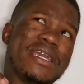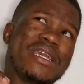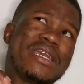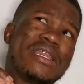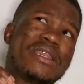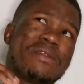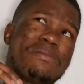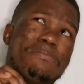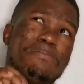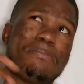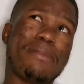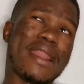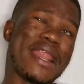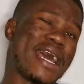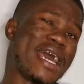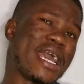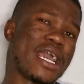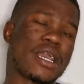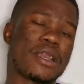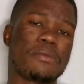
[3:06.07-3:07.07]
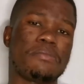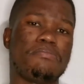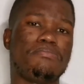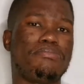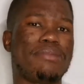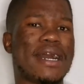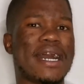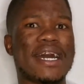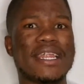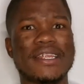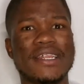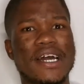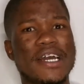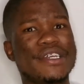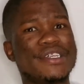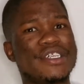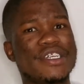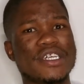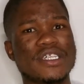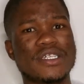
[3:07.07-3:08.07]
in black, but
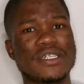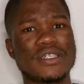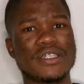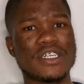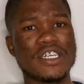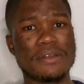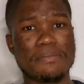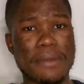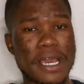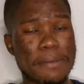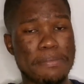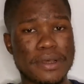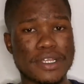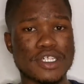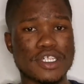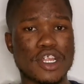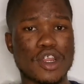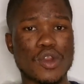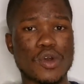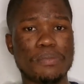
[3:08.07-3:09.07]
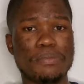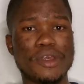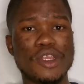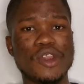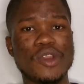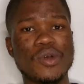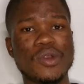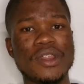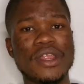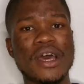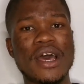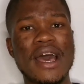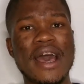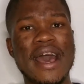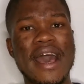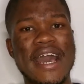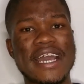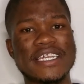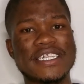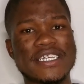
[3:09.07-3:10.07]
in my personal opinion,
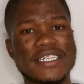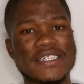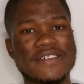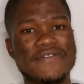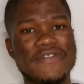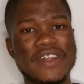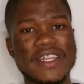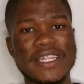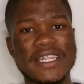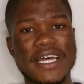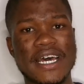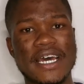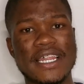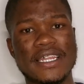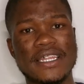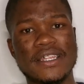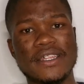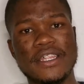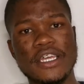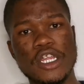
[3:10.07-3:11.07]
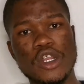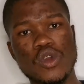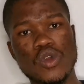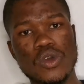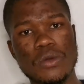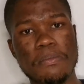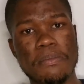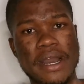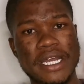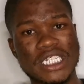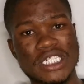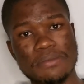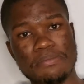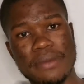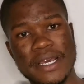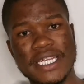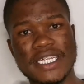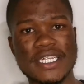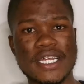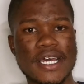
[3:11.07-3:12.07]
I just feel that they look much
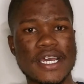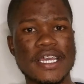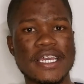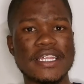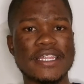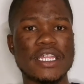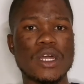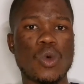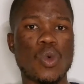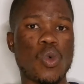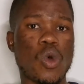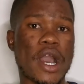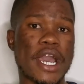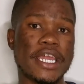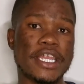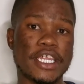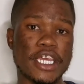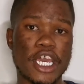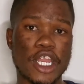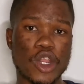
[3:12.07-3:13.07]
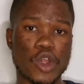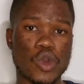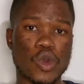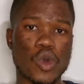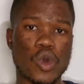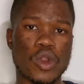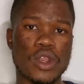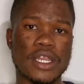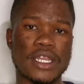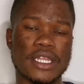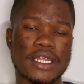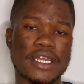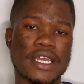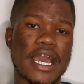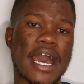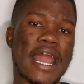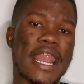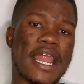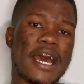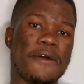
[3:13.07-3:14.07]
better in the white and gold
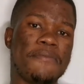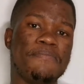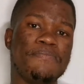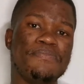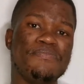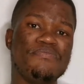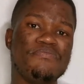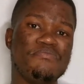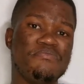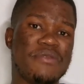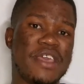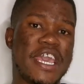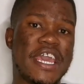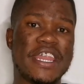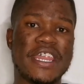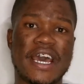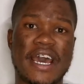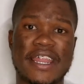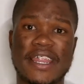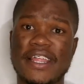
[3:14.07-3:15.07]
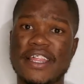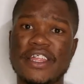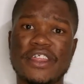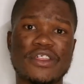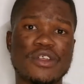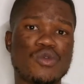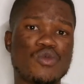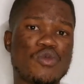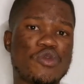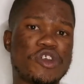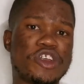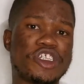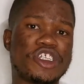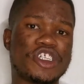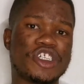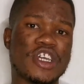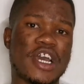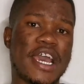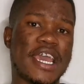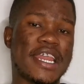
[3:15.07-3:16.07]
color. And another thing
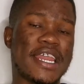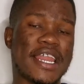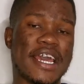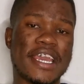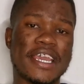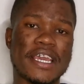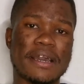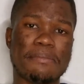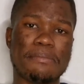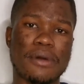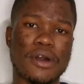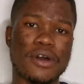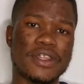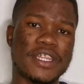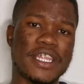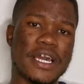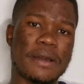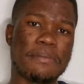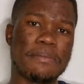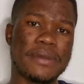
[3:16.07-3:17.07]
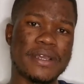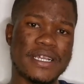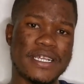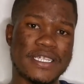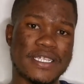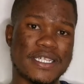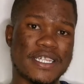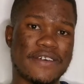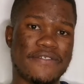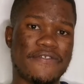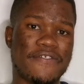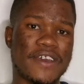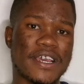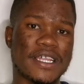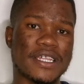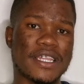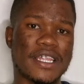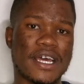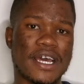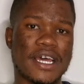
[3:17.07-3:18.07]
which I like about them is the
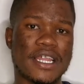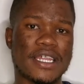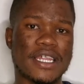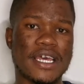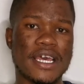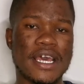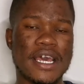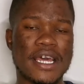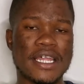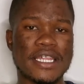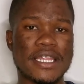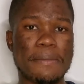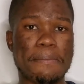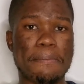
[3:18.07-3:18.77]
fact that the